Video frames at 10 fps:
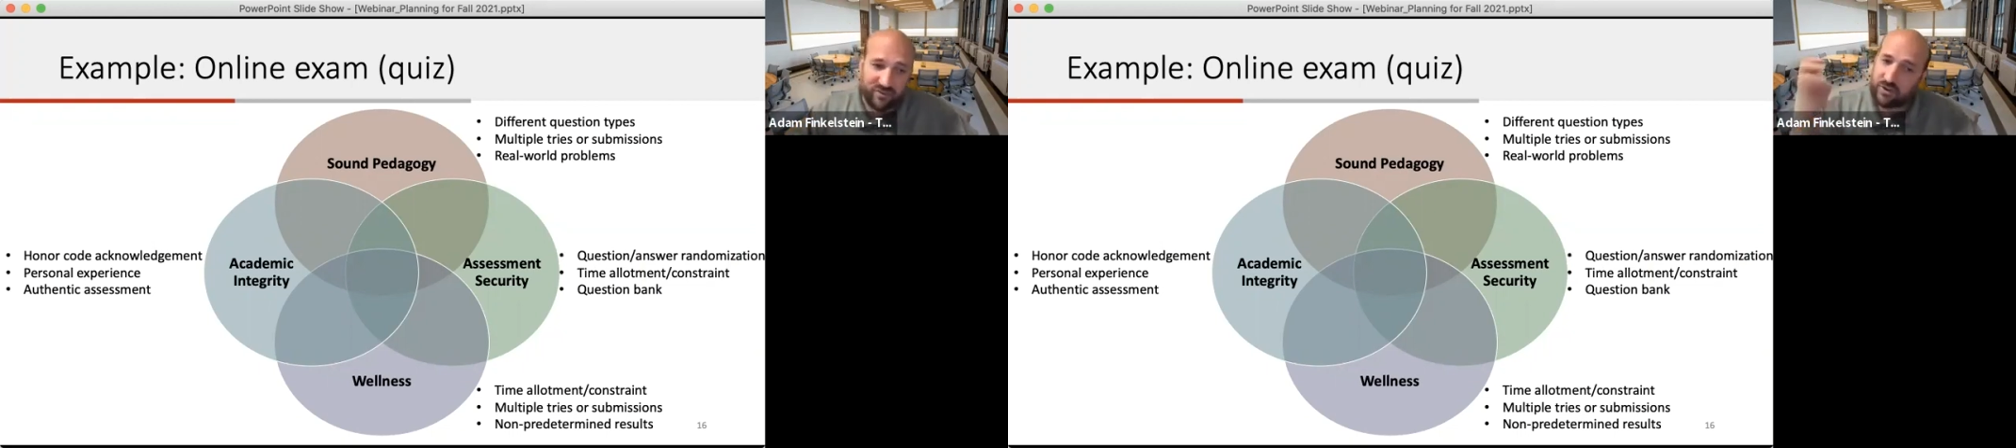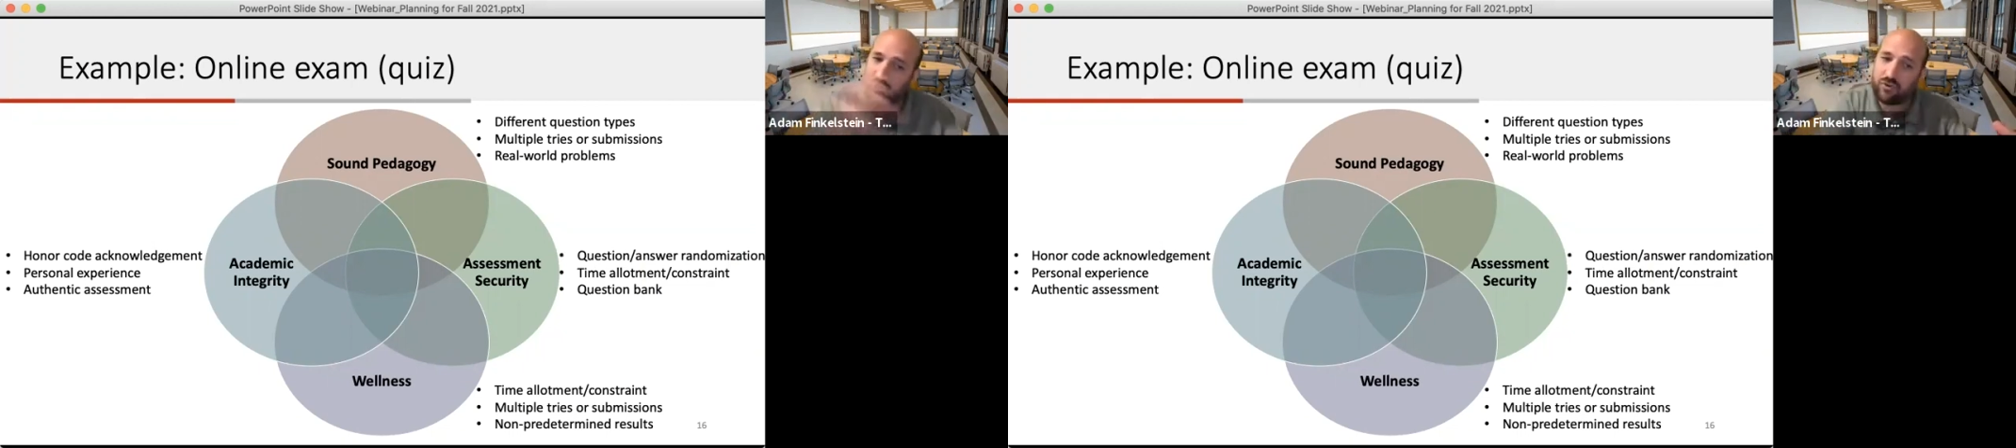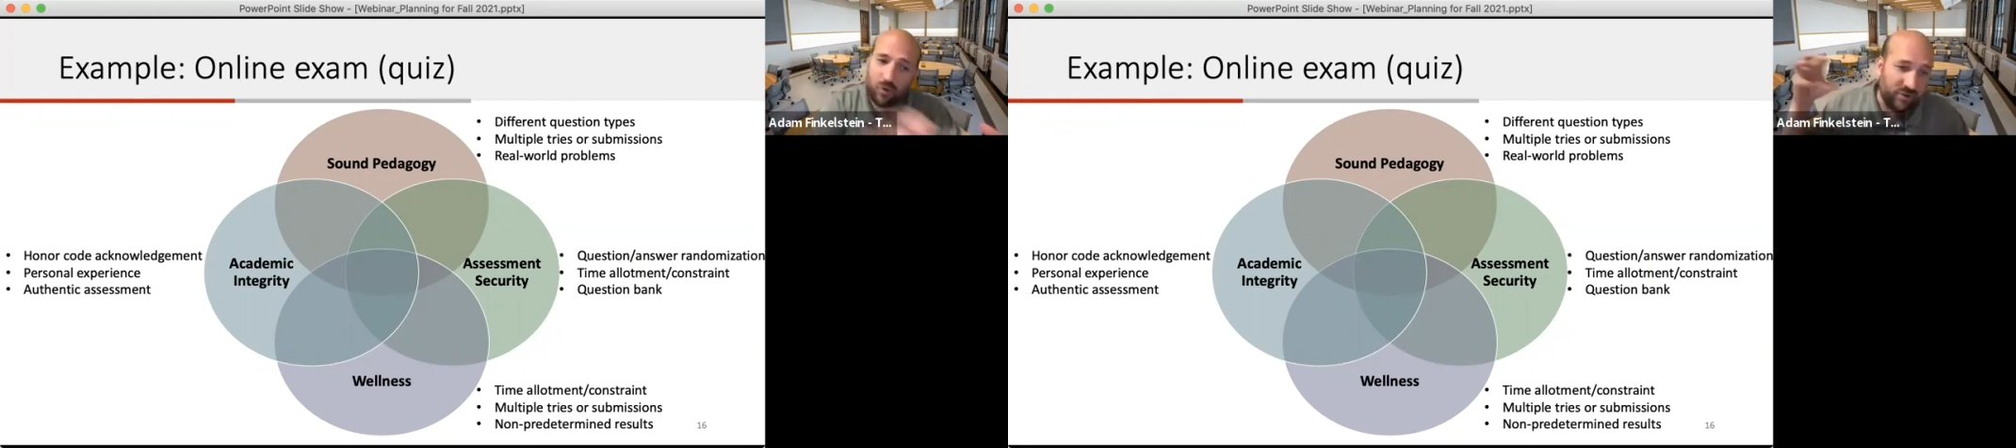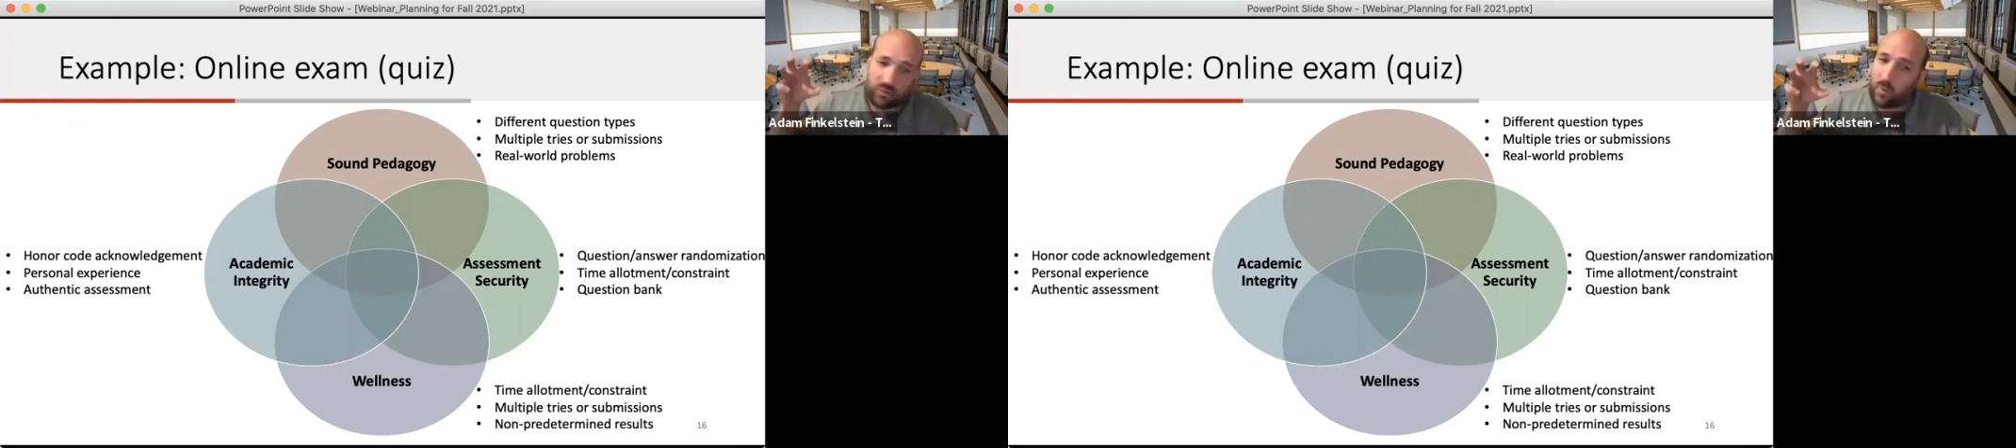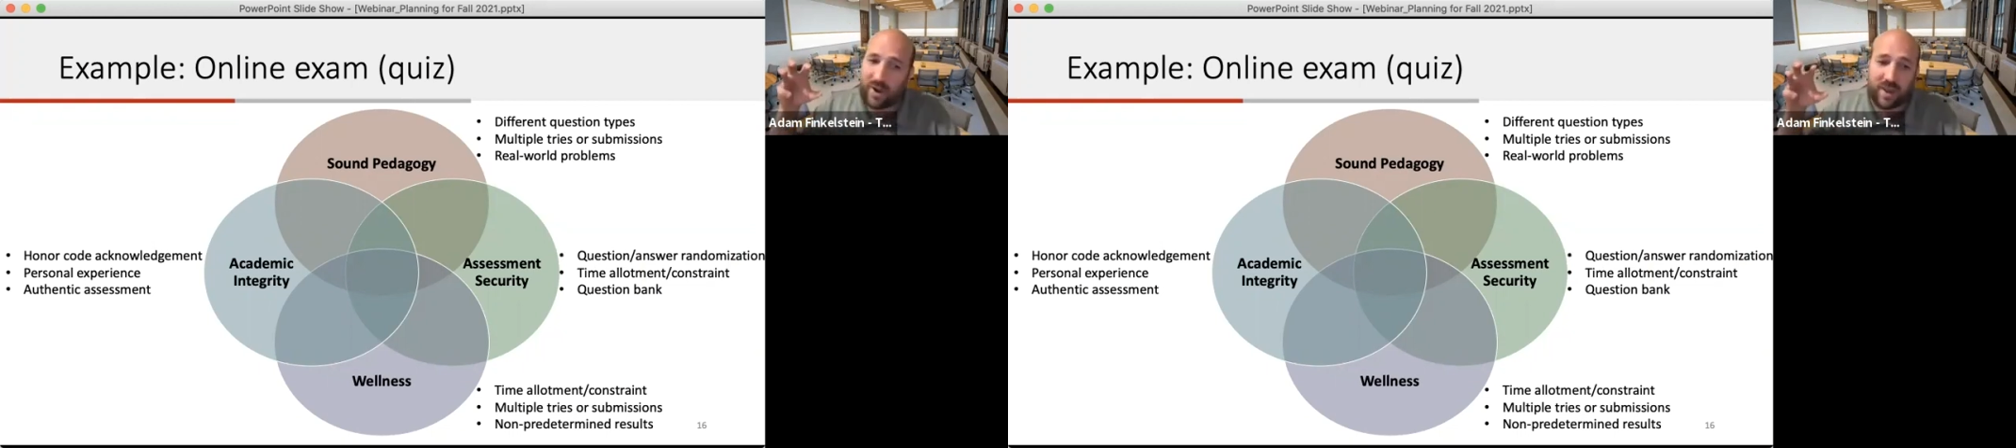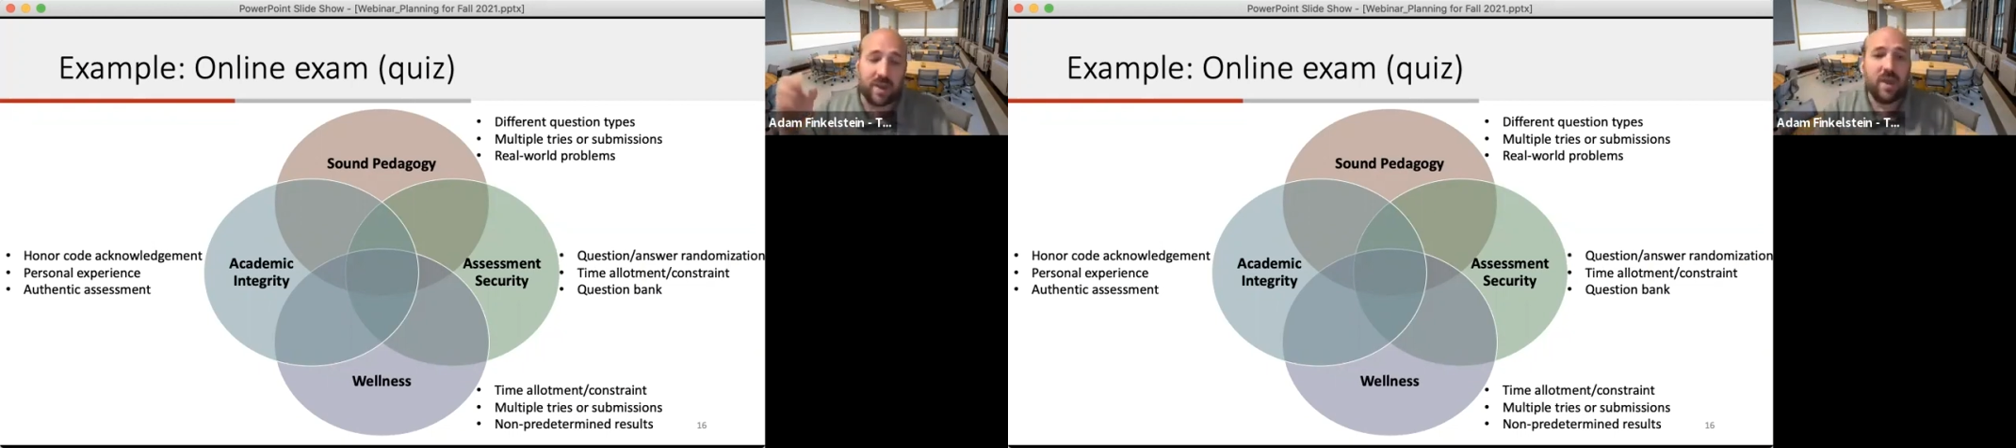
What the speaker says: and you draw 20,